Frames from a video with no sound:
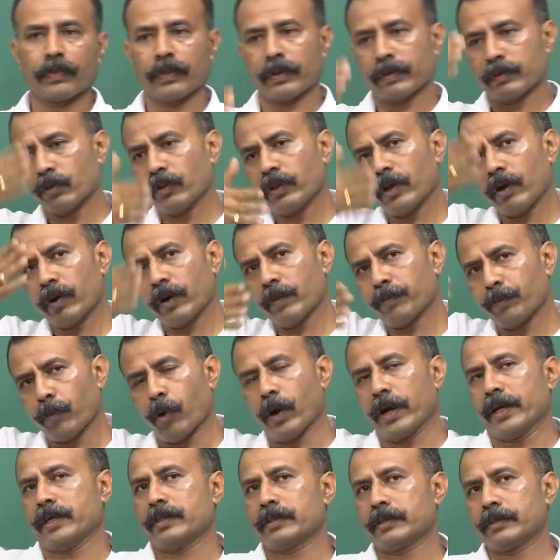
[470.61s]
So, there are
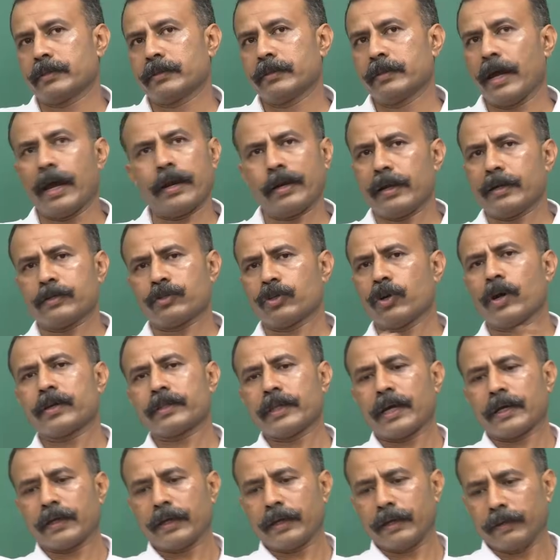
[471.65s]
points, and it is not
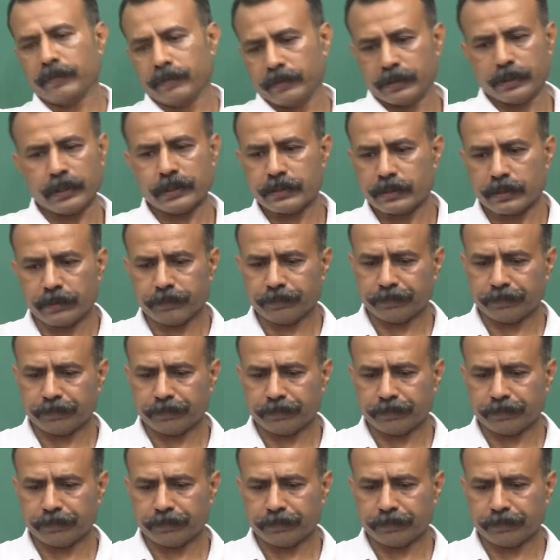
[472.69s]
that in just